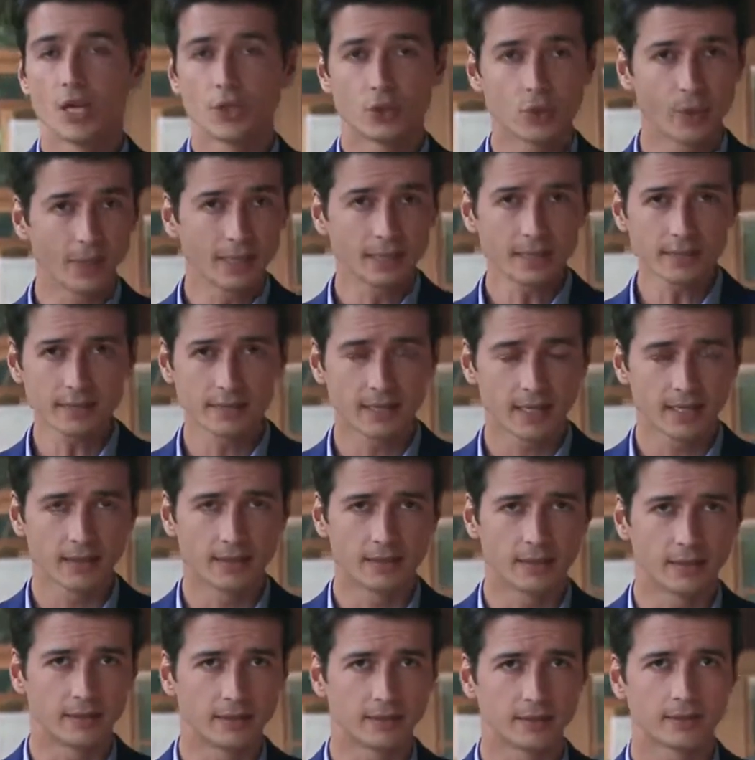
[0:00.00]
To
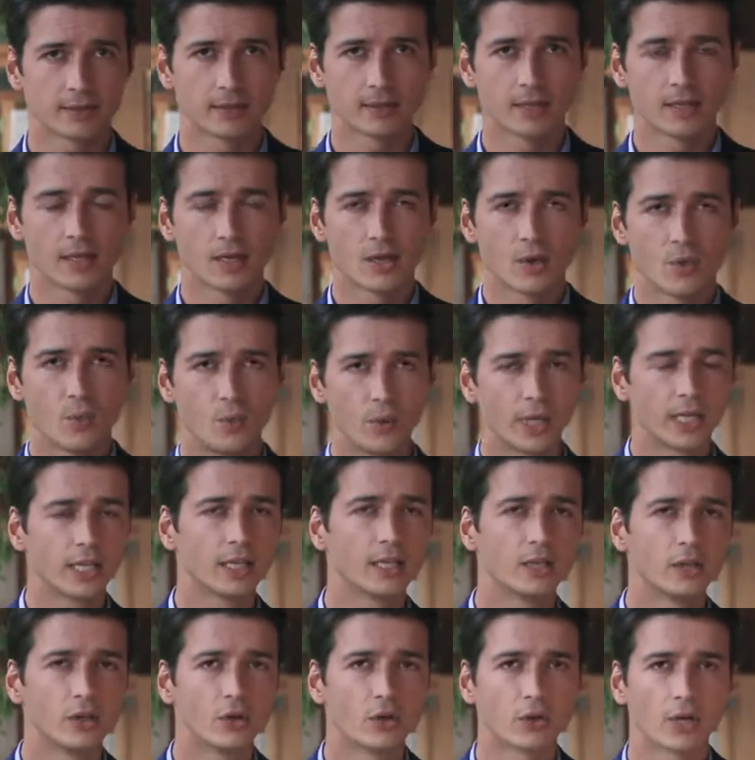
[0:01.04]
understand this, we
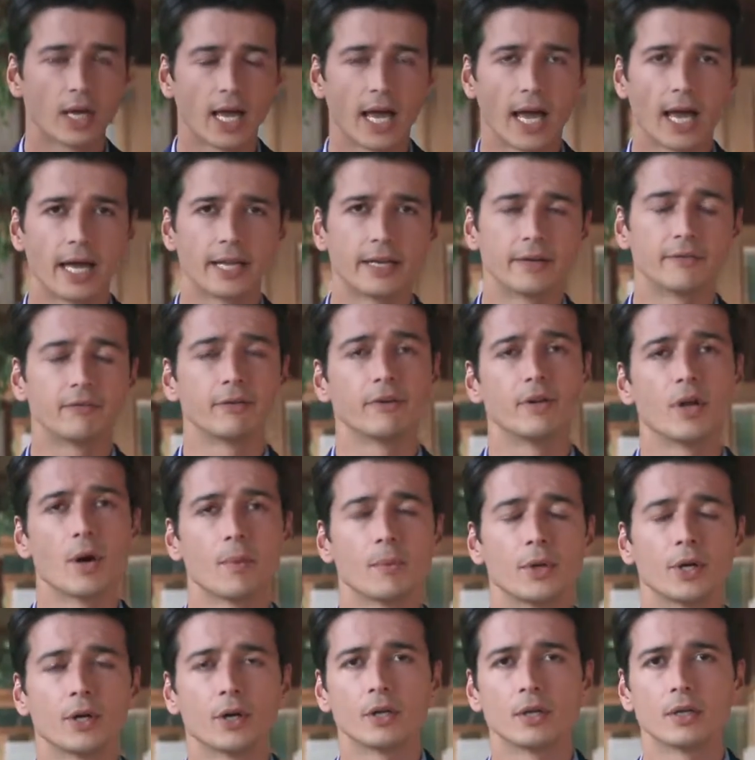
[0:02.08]
can look at a
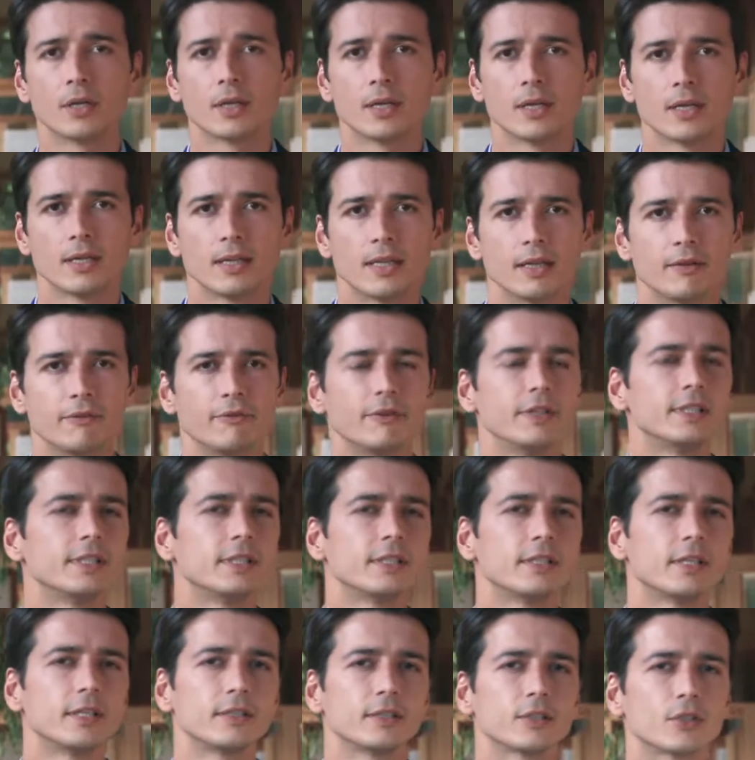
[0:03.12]
phenomenon that
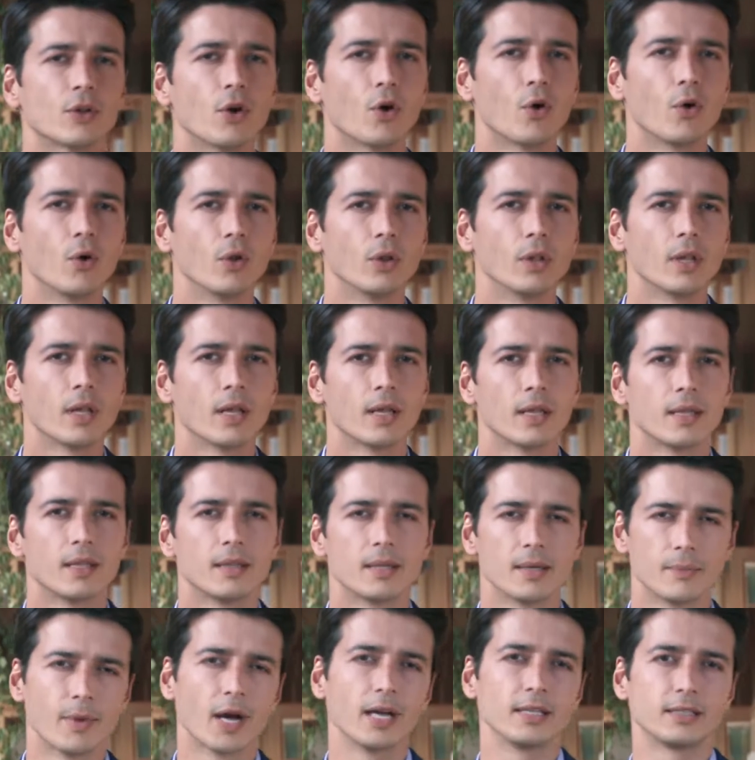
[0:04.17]
physicists call
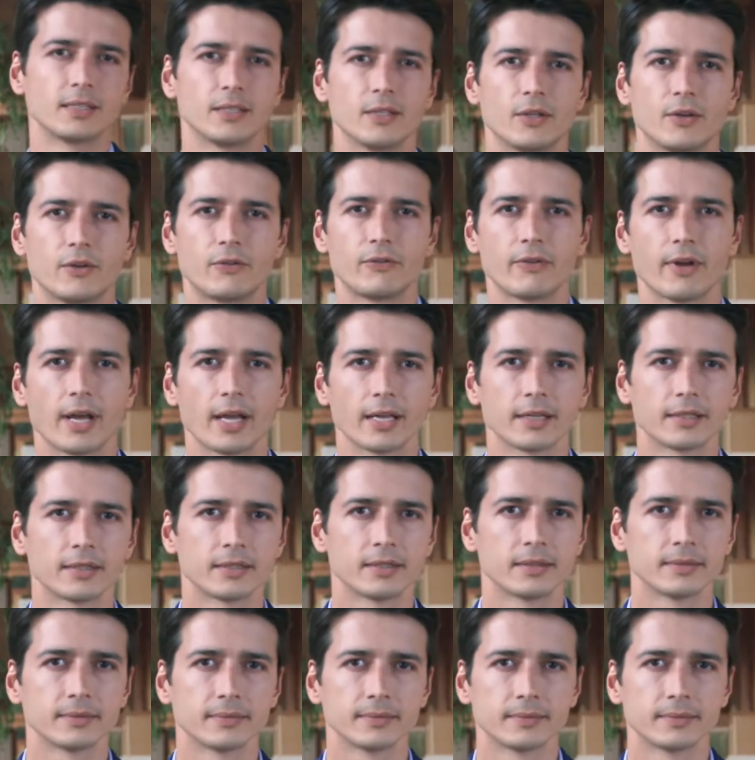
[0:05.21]
the Meissner effect.